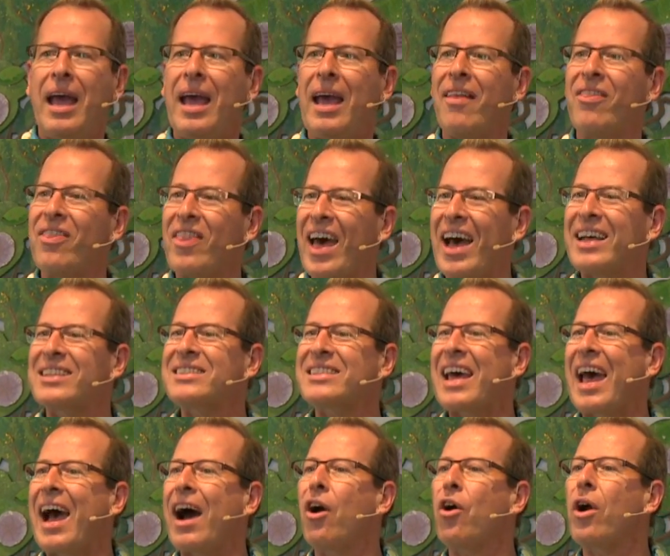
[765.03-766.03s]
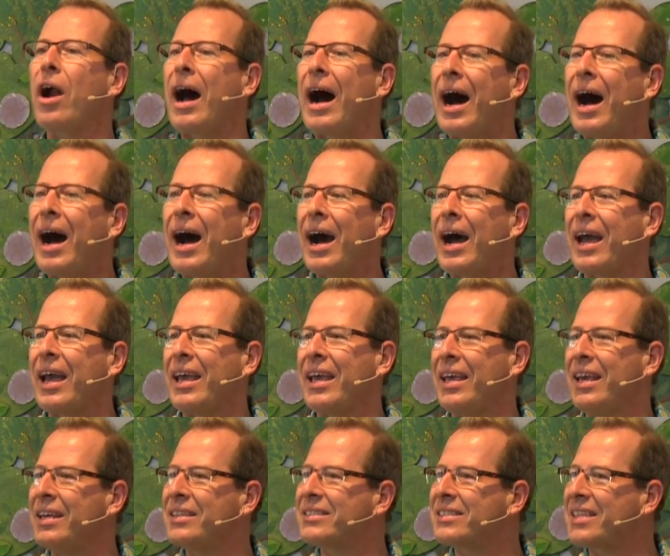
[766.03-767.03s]
And that's our I.
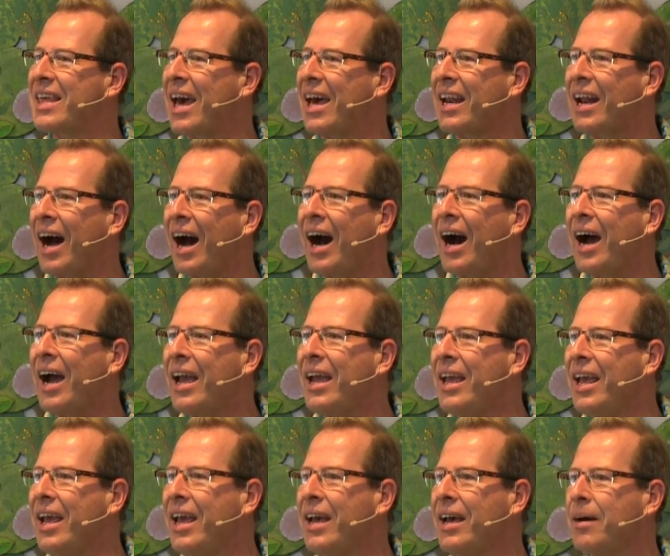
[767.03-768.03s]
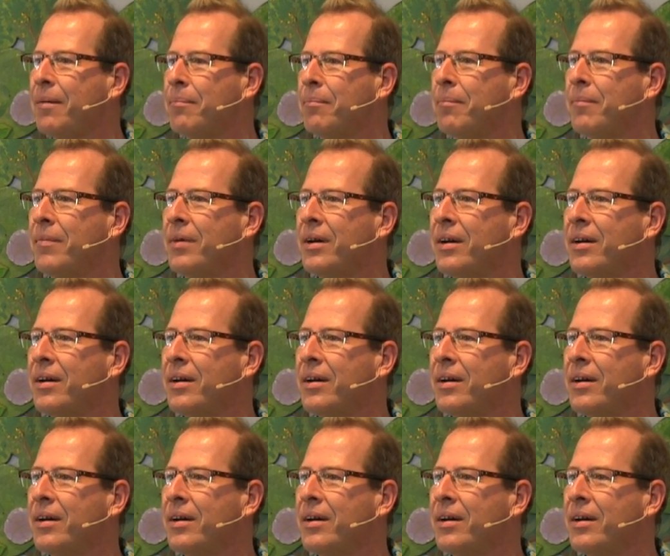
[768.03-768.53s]
It's that I am.